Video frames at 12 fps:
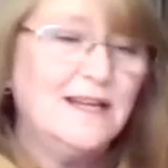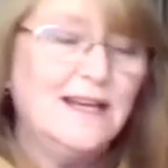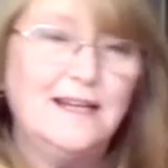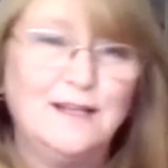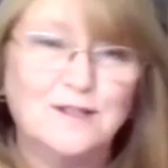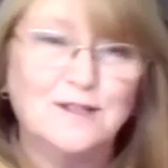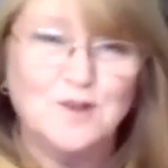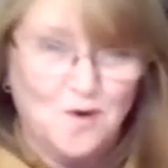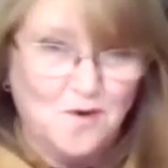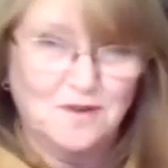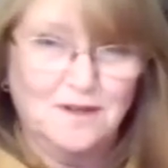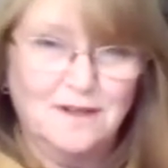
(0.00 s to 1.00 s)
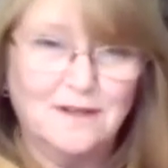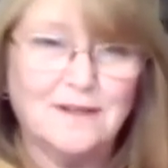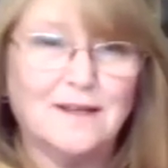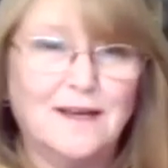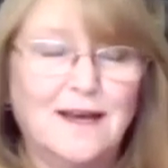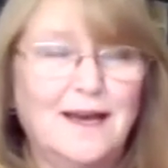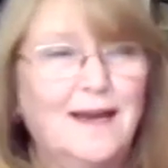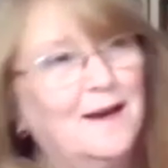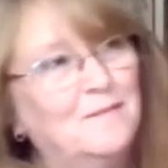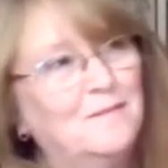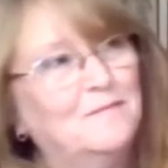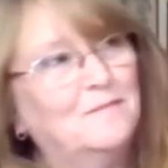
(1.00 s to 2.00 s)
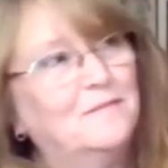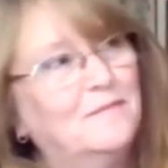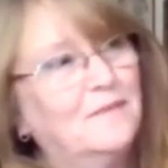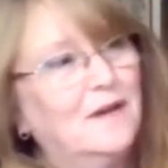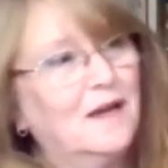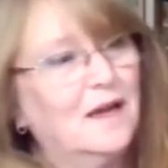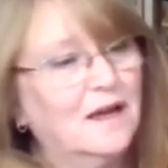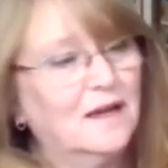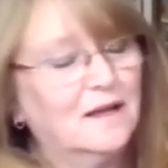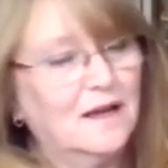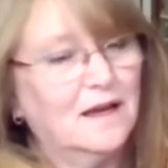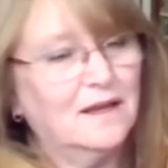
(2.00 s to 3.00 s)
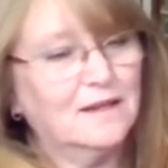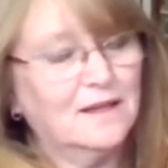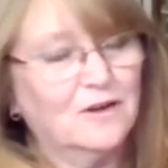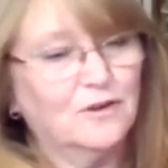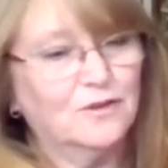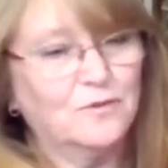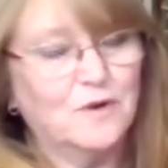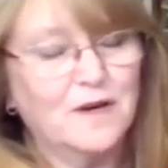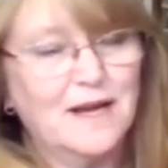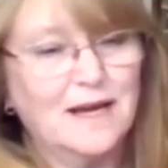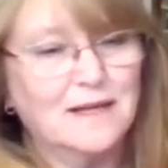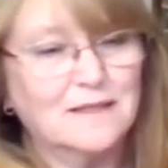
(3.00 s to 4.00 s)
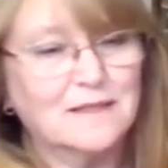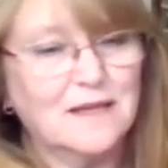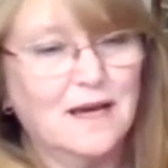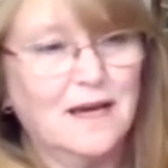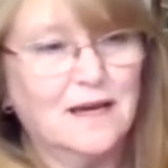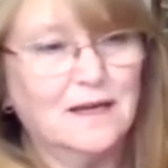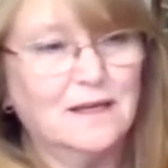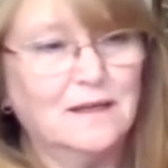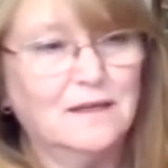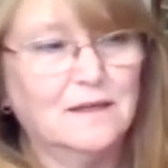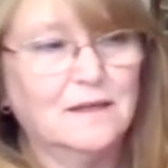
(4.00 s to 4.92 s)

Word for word: a little torn. Um, I, I think on the one hand, I,